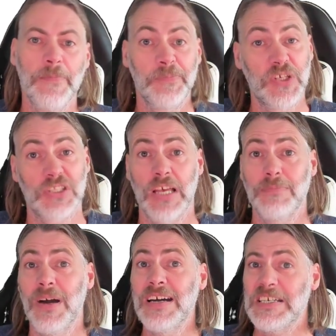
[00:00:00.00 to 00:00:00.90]
Just like
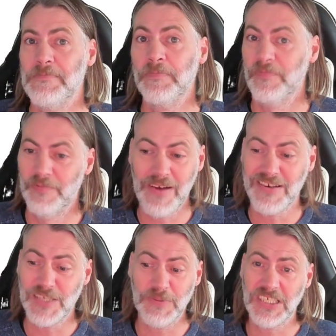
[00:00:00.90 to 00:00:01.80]
mine.
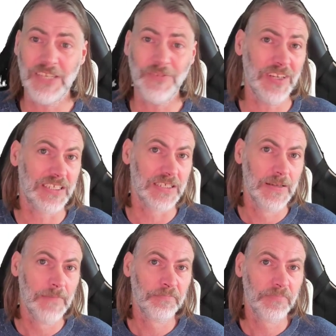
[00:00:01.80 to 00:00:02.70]
Very specific.
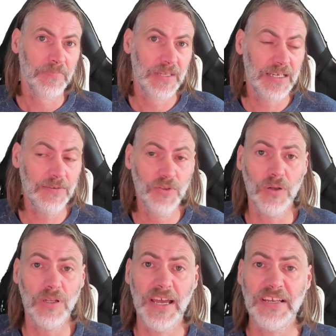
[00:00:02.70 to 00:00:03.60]
Yeah,
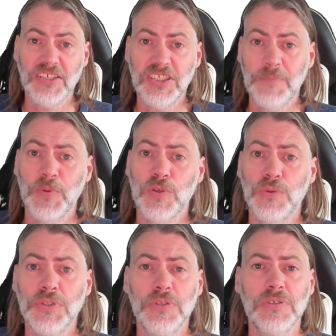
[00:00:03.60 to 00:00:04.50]
not like the
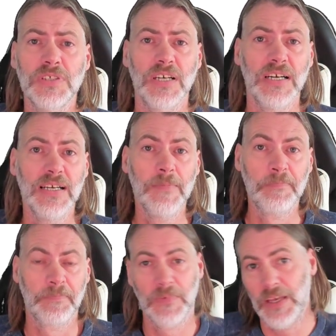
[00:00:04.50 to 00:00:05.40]
typical user.
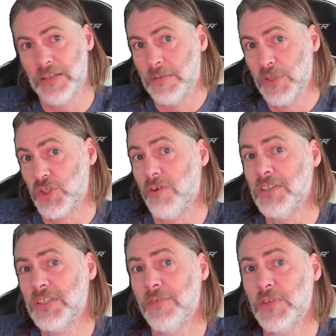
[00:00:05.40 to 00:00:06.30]
Like the
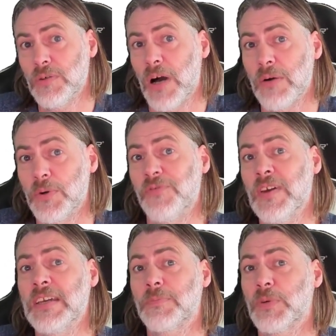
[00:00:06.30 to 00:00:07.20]
majority of you, I would
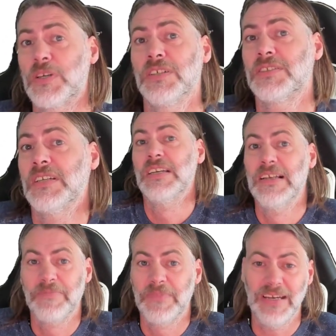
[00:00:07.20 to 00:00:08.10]
think, because
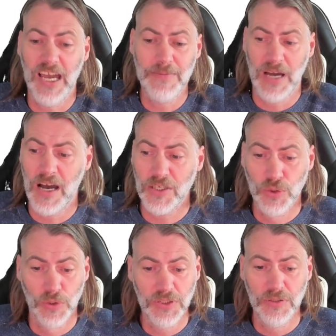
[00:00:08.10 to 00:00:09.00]
yeah, I'm a
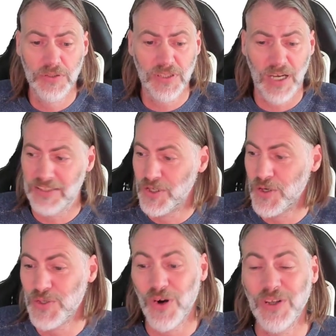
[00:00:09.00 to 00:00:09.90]
hardcore user. I
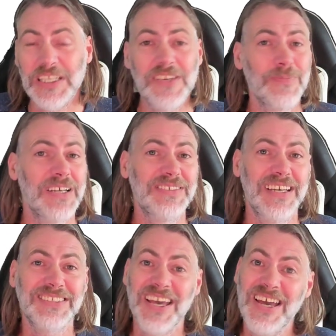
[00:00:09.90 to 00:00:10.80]
do not leave my
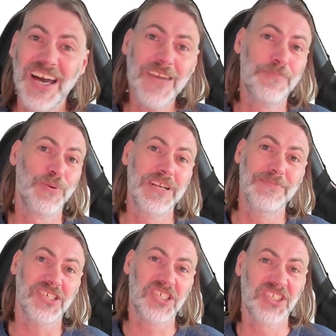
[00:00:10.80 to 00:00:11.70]
desk. I pretty
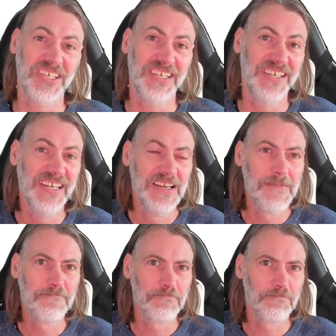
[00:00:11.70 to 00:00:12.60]
much sit here
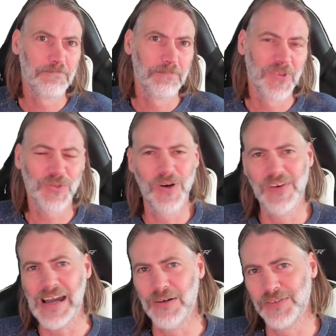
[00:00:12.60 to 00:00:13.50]
12
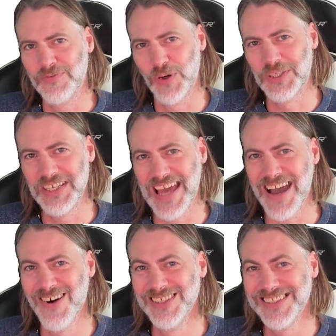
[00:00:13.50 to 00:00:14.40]
hours, 14
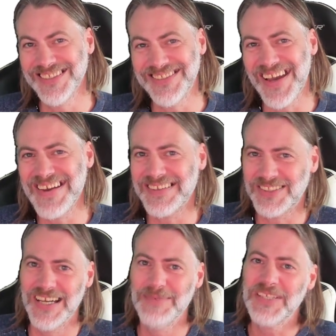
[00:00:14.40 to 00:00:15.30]
hours a day at
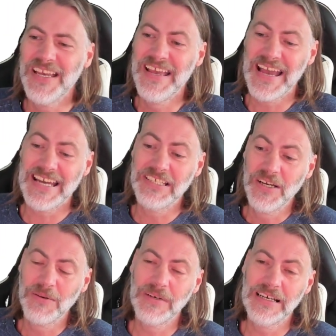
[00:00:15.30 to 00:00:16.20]
times. And
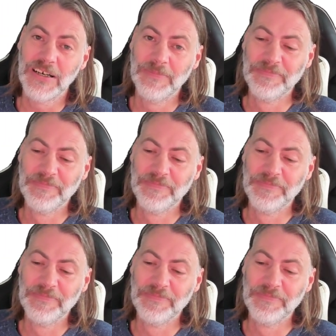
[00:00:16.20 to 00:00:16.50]
well,